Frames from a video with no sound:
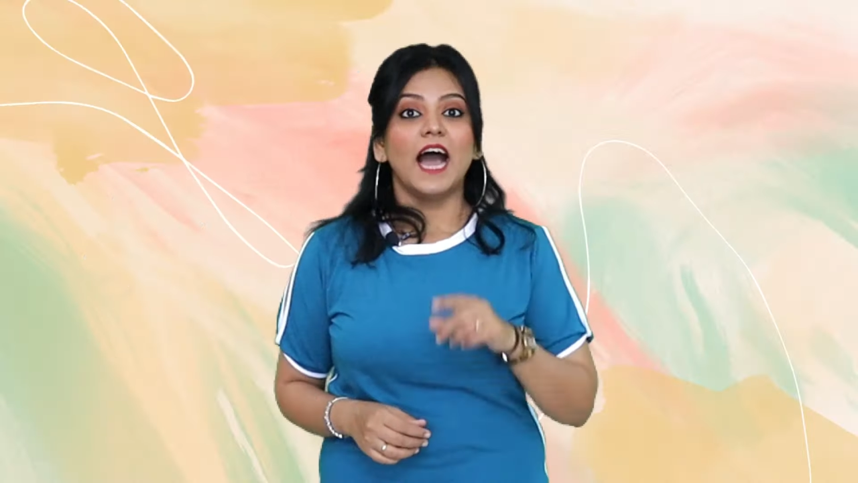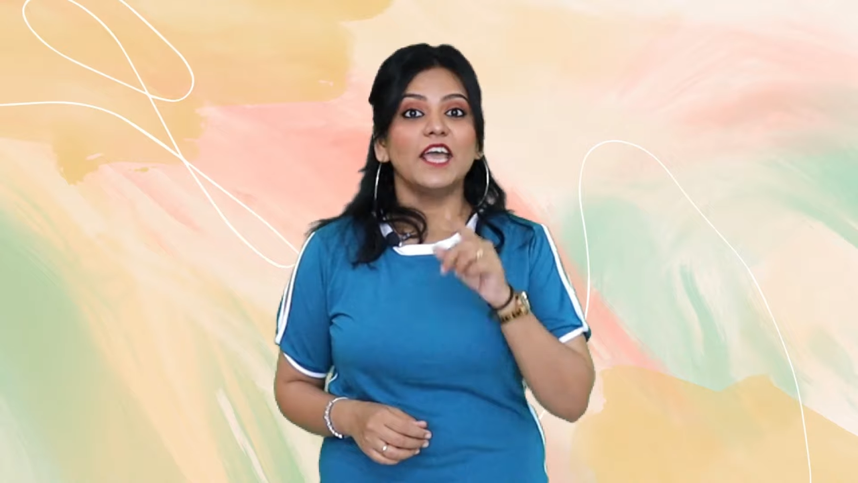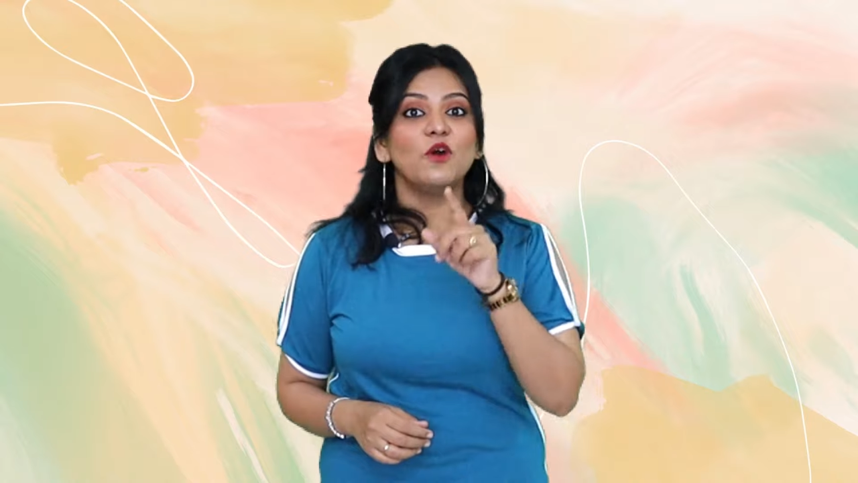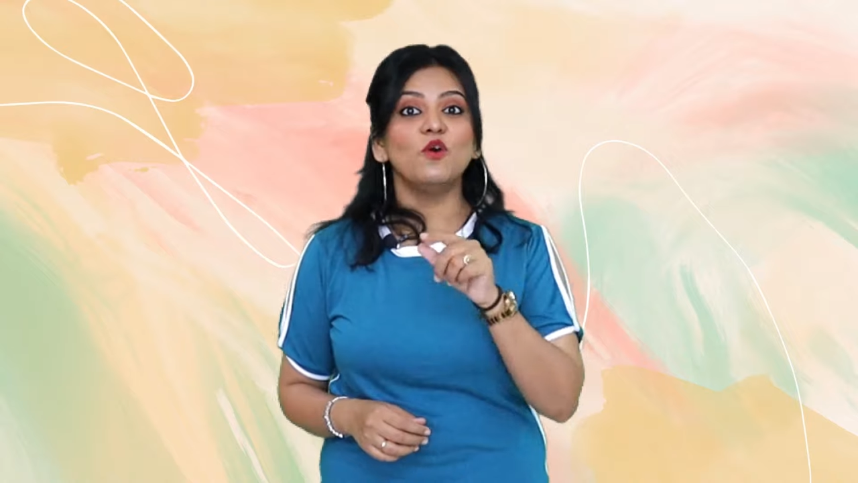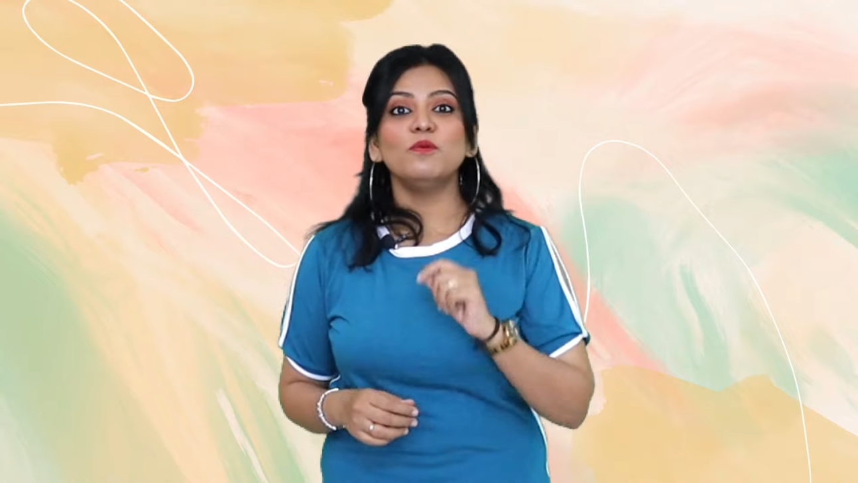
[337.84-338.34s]
I
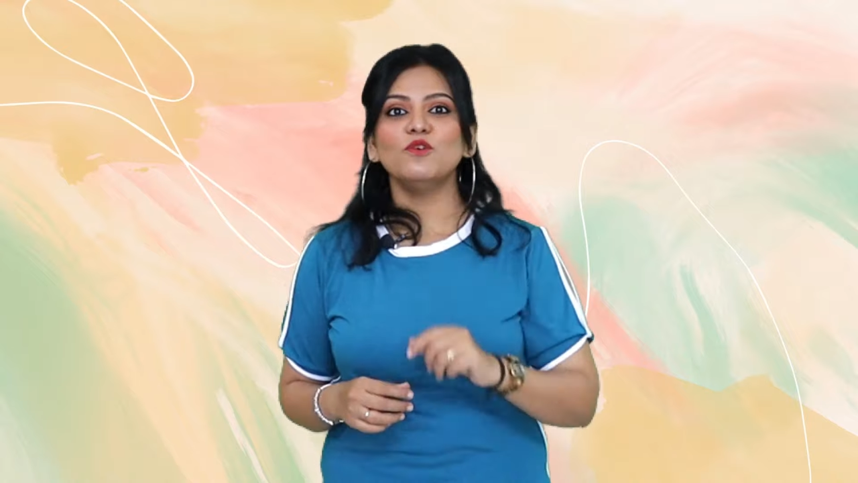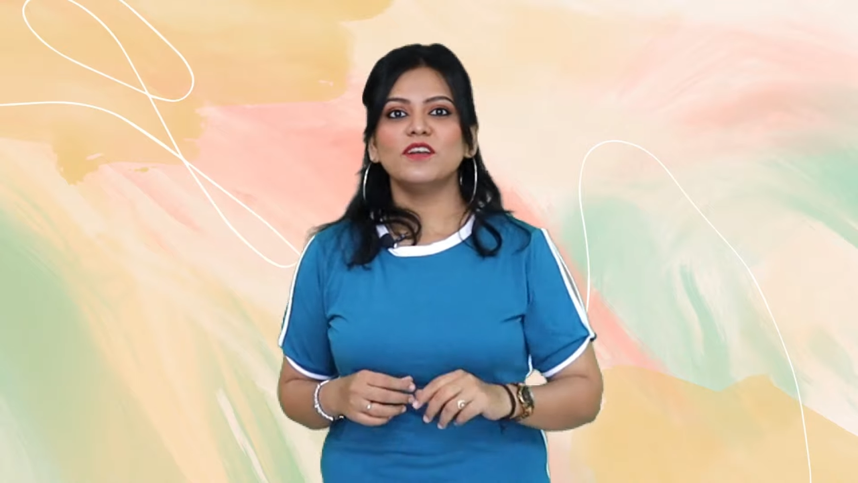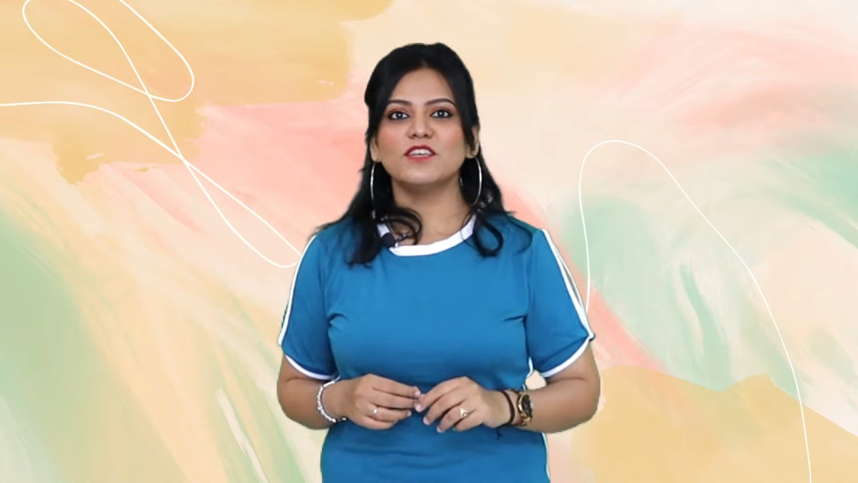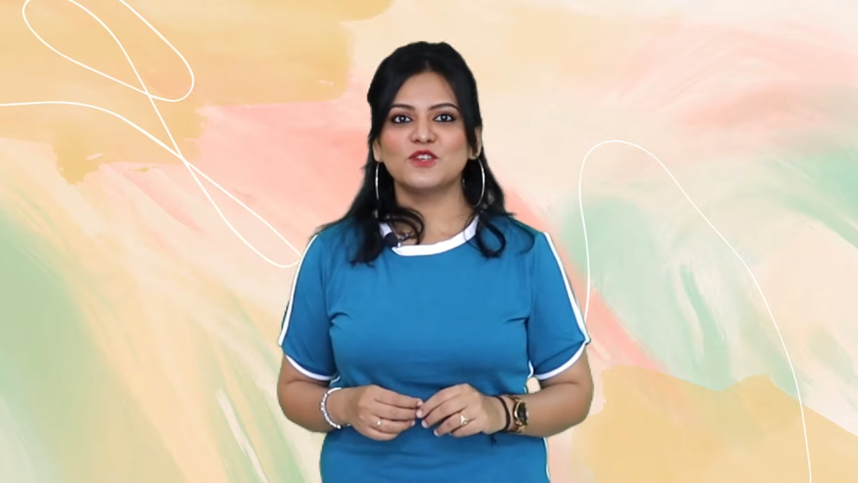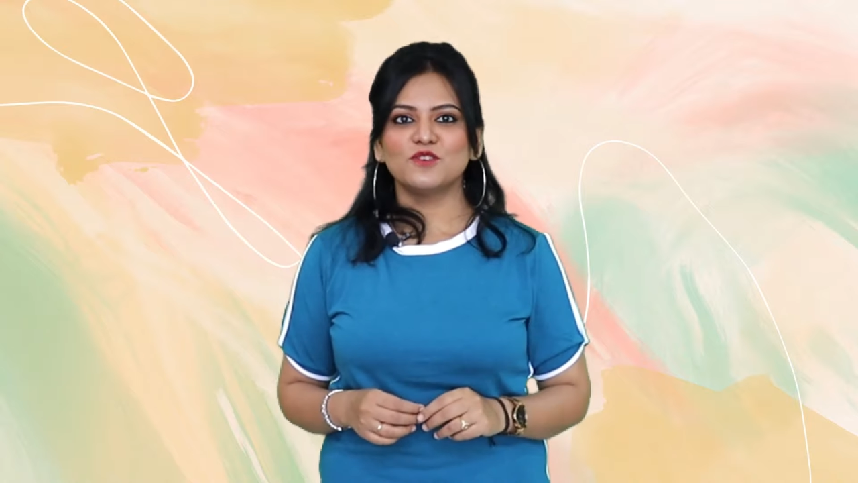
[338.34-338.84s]
hope you
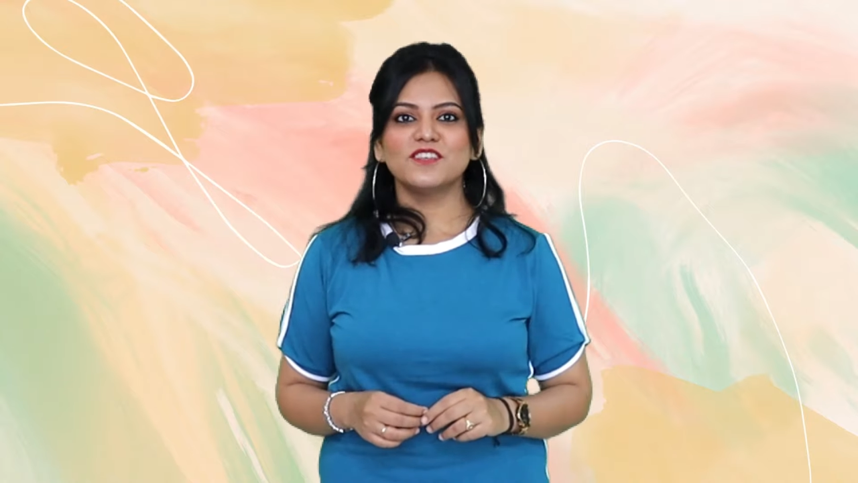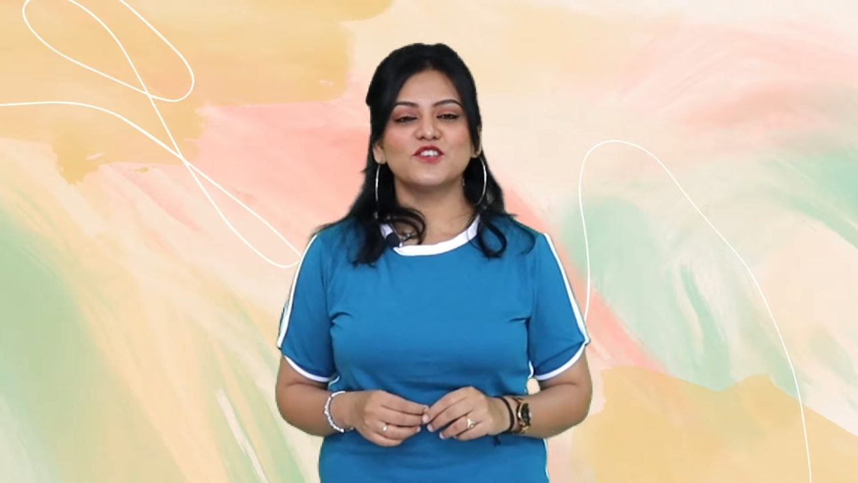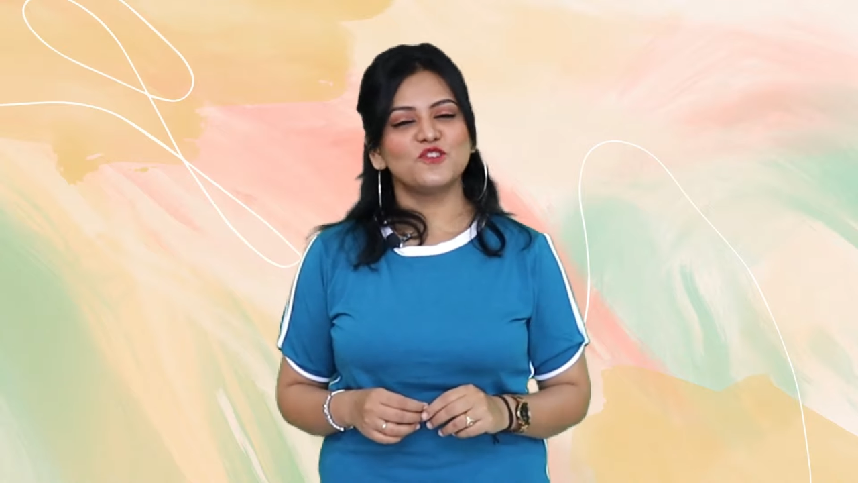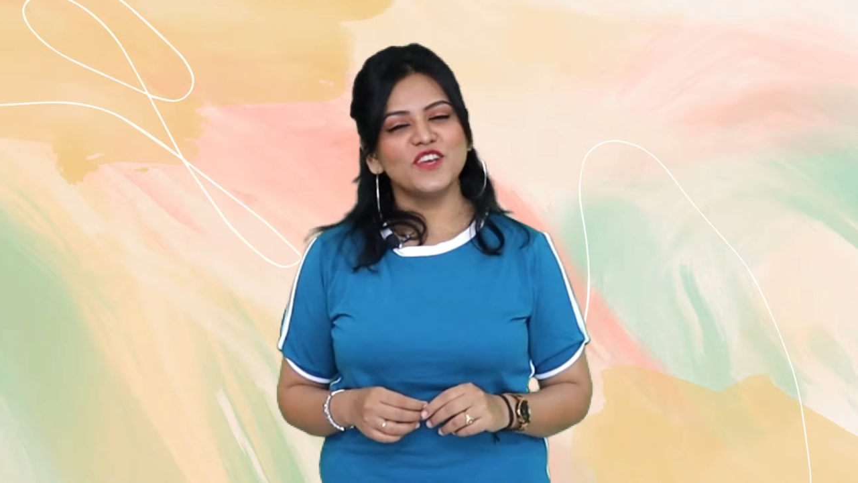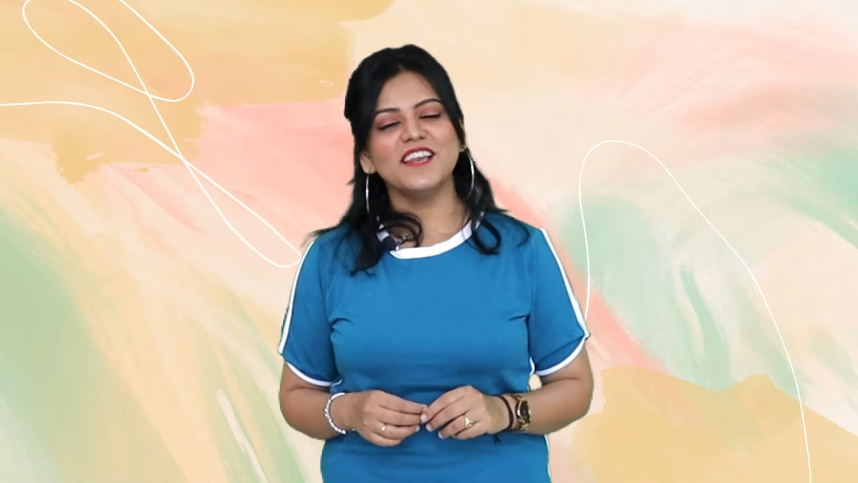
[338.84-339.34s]
understood this
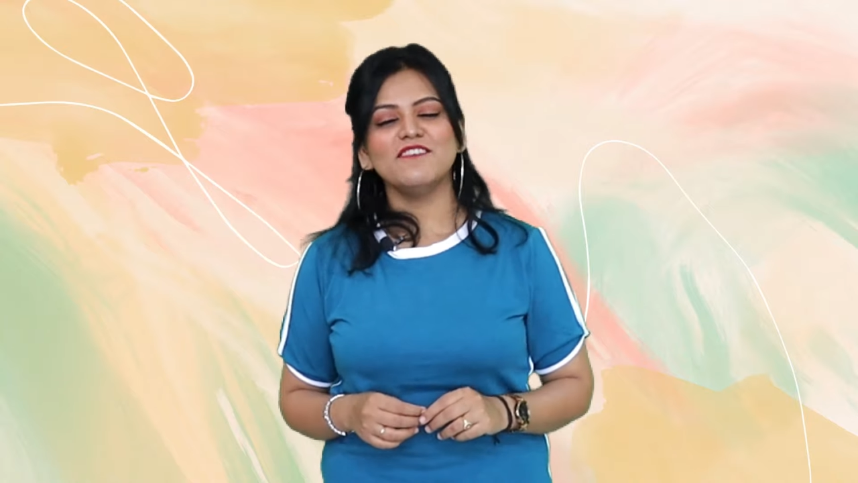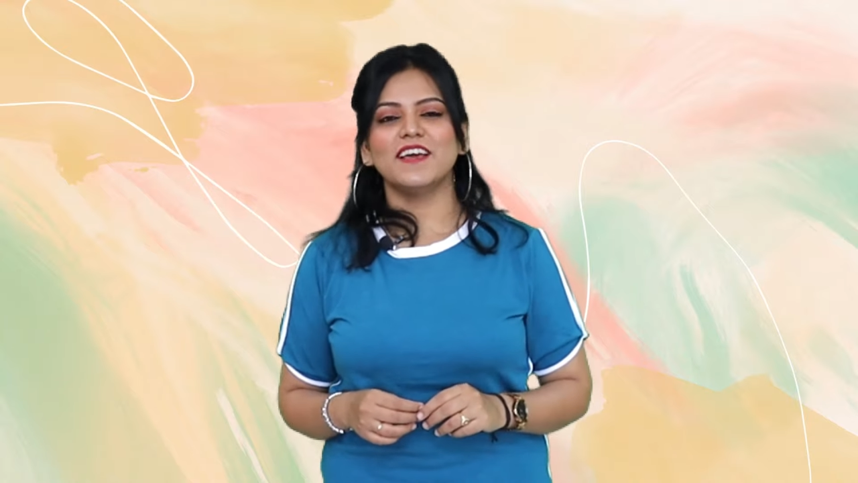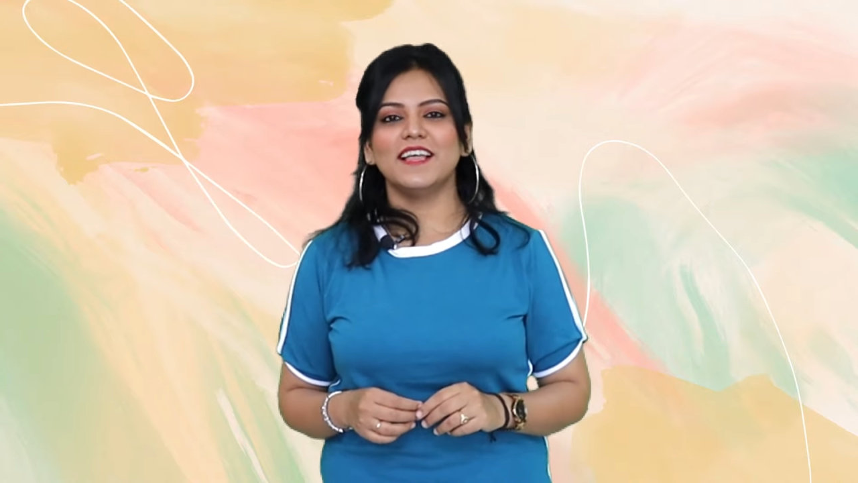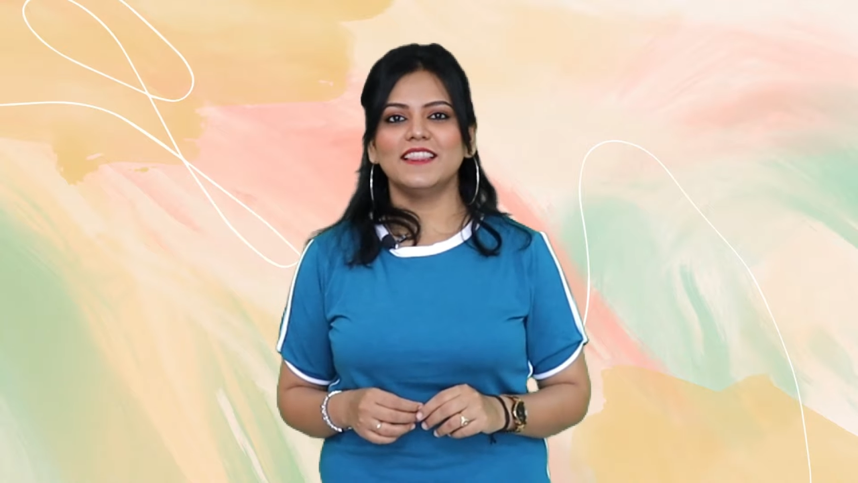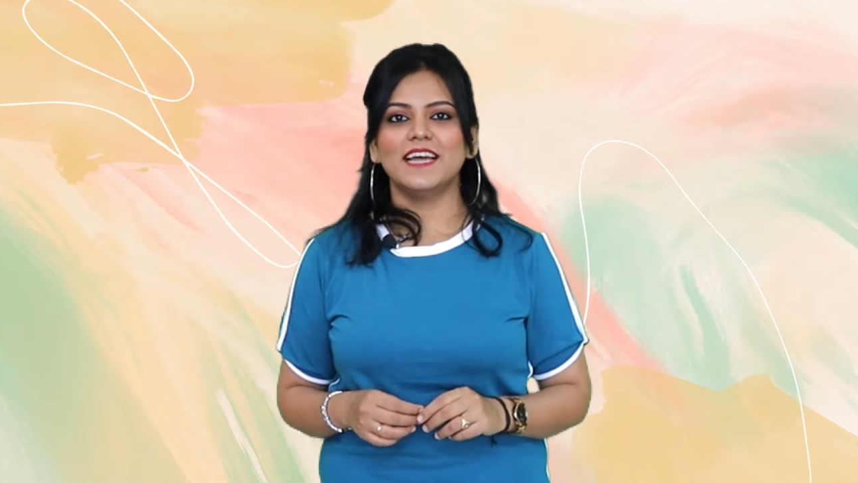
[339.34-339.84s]
really well,